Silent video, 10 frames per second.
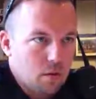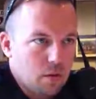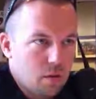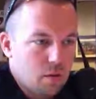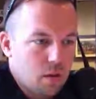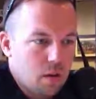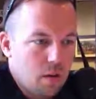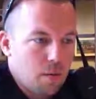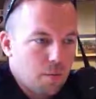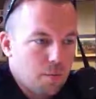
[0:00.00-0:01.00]
also,
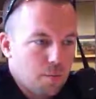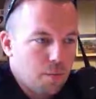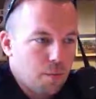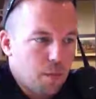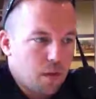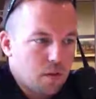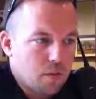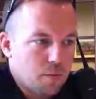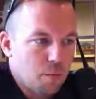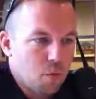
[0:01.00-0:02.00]

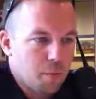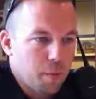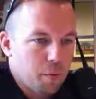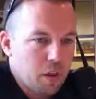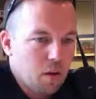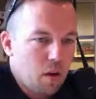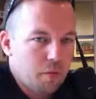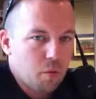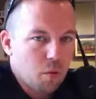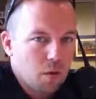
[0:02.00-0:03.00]
because most people get
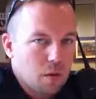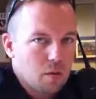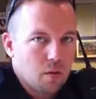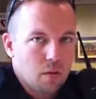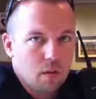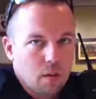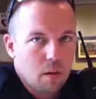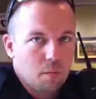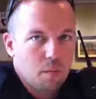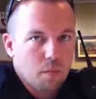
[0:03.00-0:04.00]
off of work at a certain
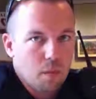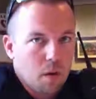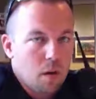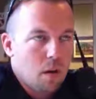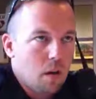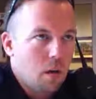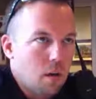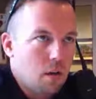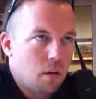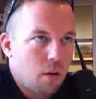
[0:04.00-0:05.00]
time.
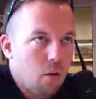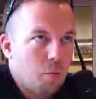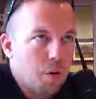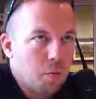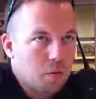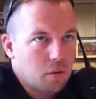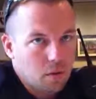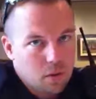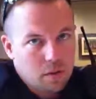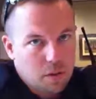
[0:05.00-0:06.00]
Not all people
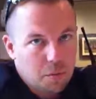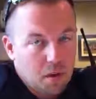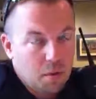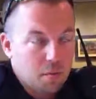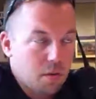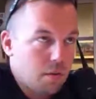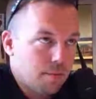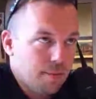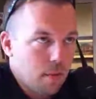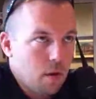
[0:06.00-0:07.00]
start at the same time, so